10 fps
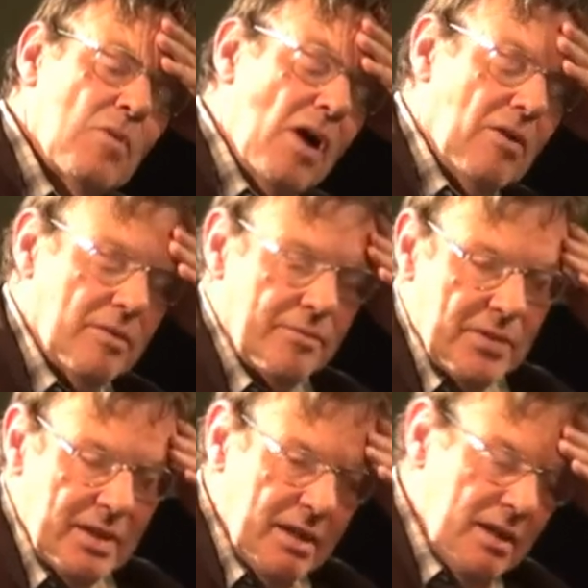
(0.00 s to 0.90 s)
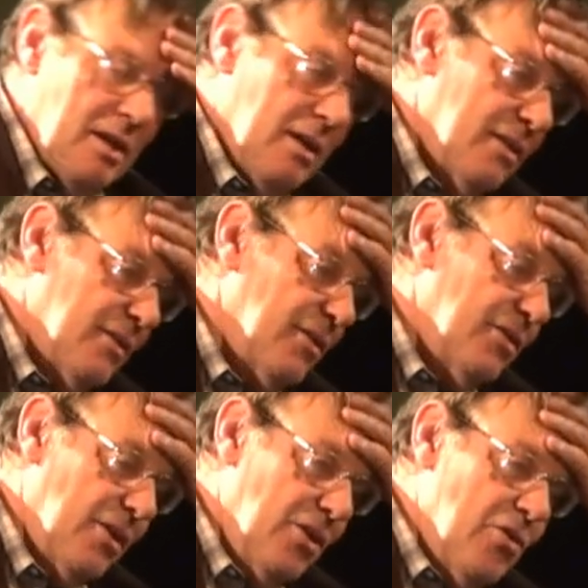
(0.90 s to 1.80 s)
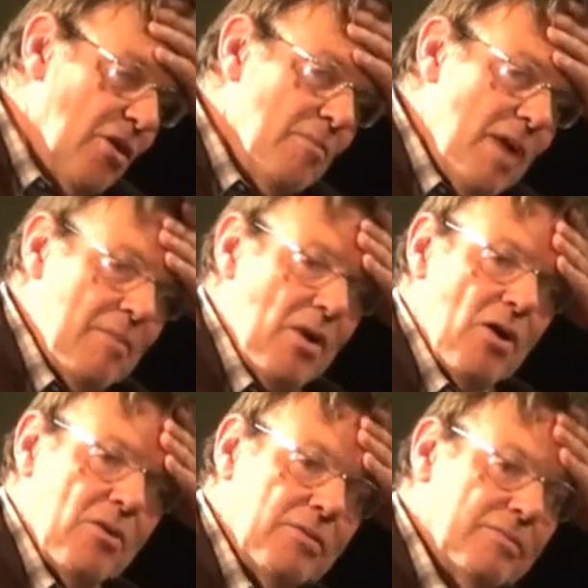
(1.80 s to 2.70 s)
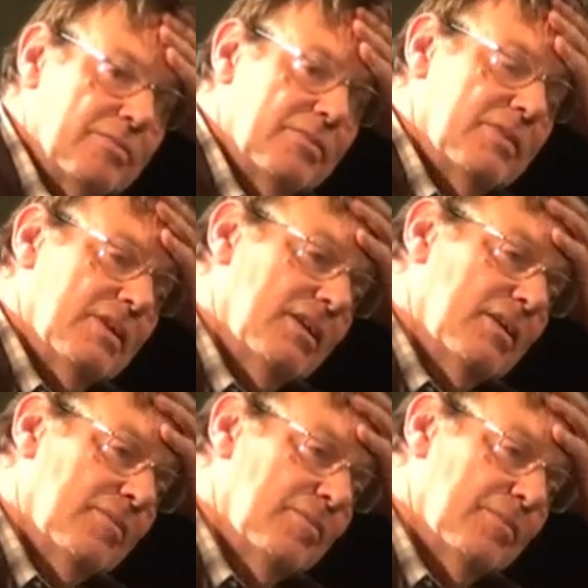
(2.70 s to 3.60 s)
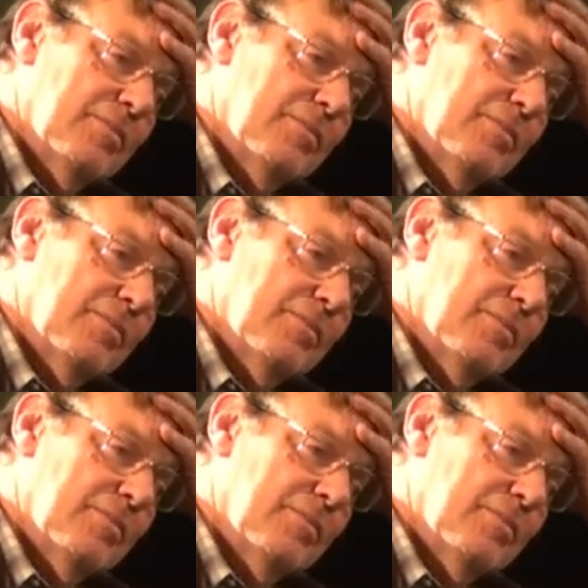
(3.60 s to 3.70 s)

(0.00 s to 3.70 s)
Well, the Euro Memo, uh,